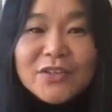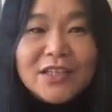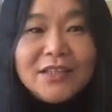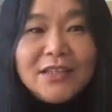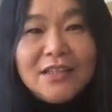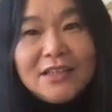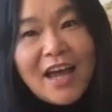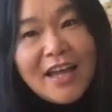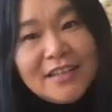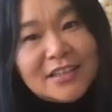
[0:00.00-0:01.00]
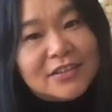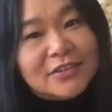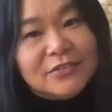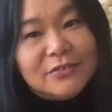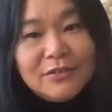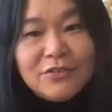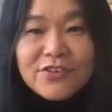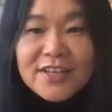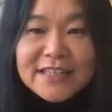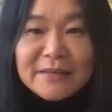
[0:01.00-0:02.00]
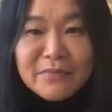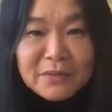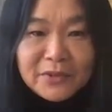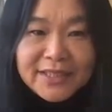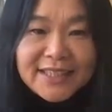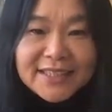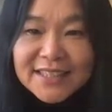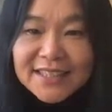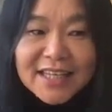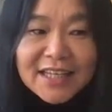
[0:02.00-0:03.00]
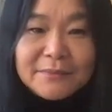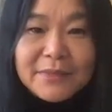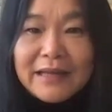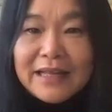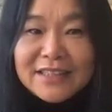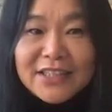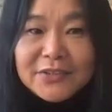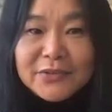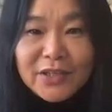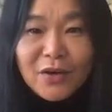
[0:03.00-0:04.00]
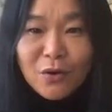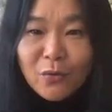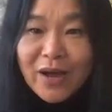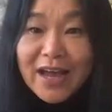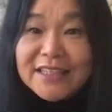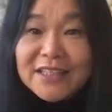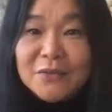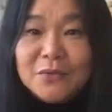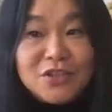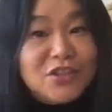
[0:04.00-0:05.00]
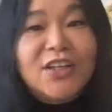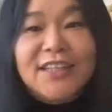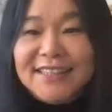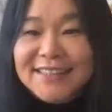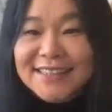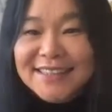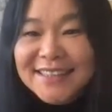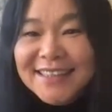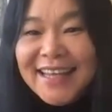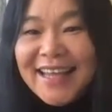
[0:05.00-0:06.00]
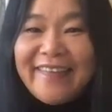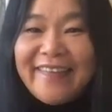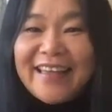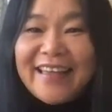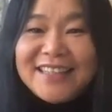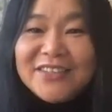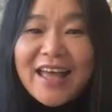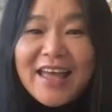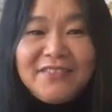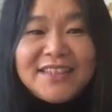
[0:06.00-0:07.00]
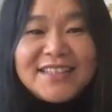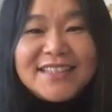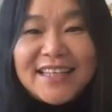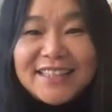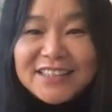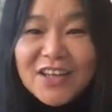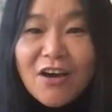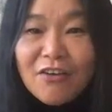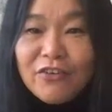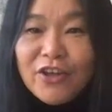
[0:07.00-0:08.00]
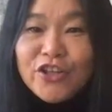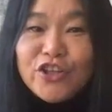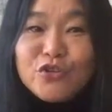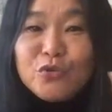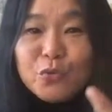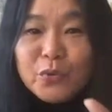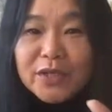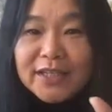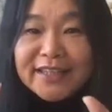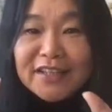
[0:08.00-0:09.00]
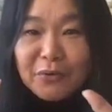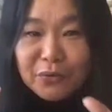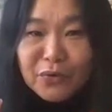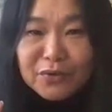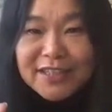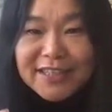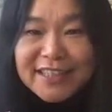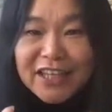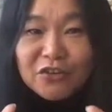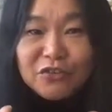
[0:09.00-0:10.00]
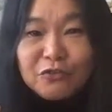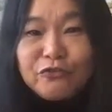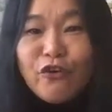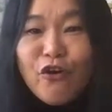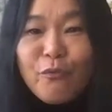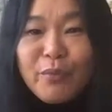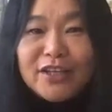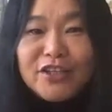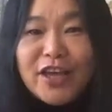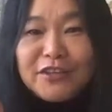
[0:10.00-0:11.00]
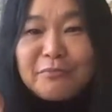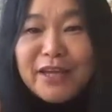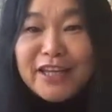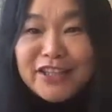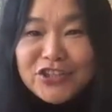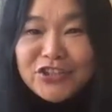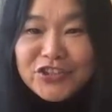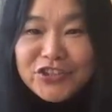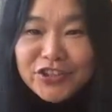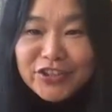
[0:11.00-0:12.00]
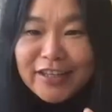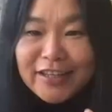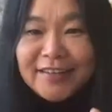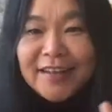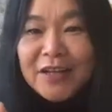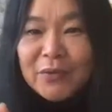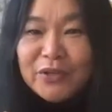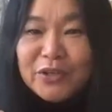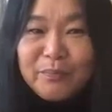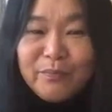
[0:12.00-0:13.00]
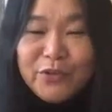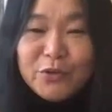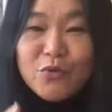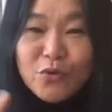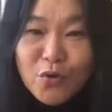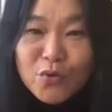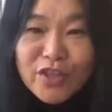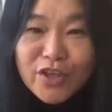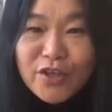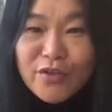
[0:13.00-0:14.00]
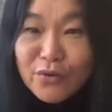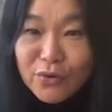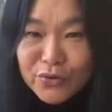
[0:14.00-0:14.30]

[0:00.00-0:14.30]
So, the, the title, Trace and Memory, doesn't come out until the whole idea was falling. And until I have decided of the two word in the root they're going to form because you have to make a decision and when you, you grow the